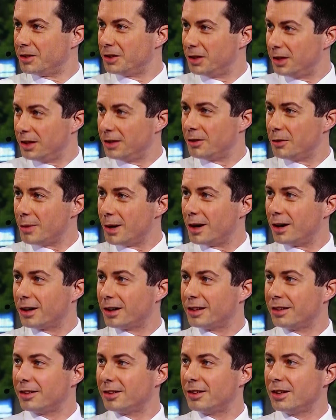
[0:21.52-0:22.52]
to these
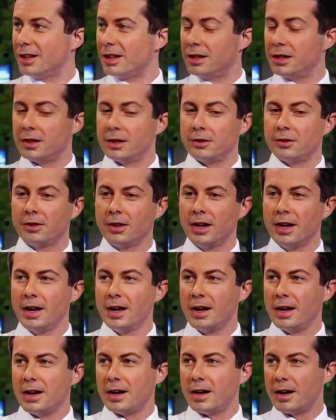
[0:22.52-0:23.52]
Americans is
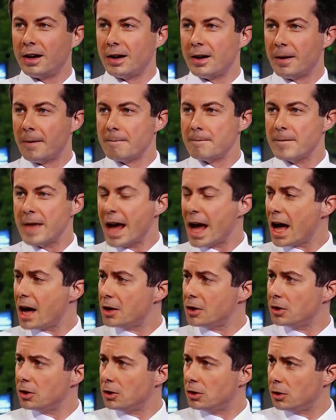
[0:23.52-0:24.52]
uh, yeah,
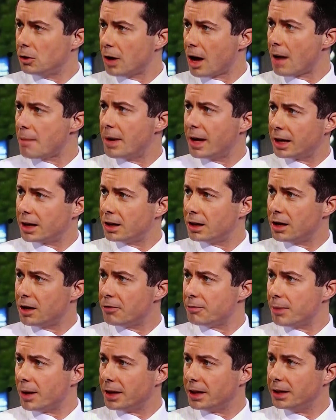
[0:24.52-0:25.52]
you're not making
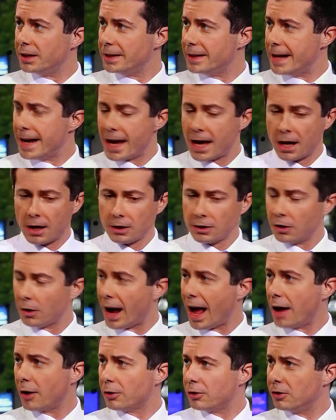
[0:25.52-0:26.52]
enough money. Yeah, your
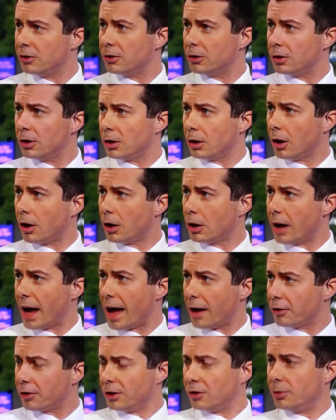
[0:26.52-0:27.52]
houses or,
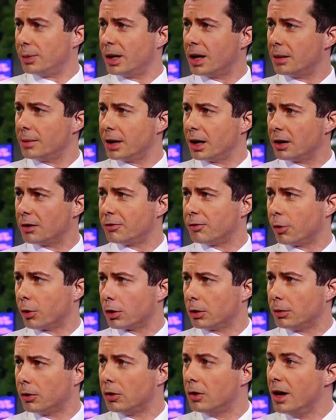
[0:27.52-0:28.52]
housing is becoming
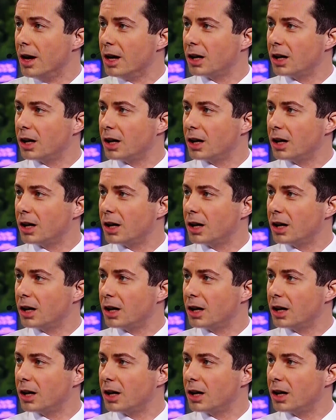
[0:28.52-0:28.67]
unaffordable.